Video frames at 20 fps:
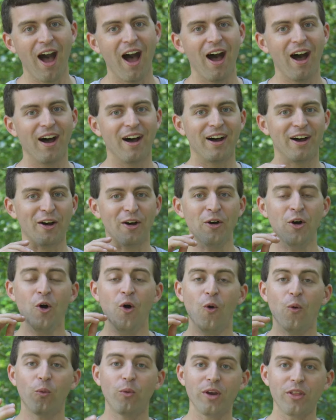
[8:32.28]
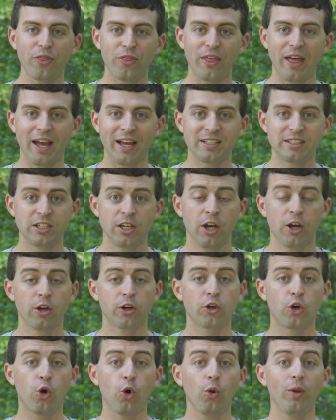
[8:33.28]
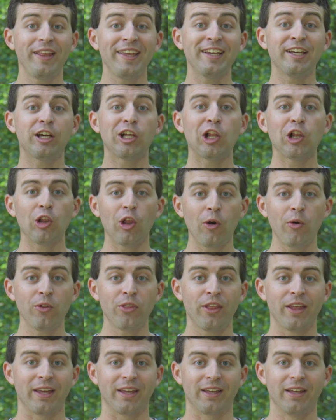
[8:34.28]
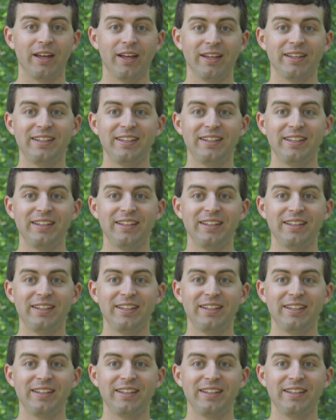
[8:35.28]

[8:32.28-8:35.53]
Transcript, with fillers: Uh, with that, cooling clothing.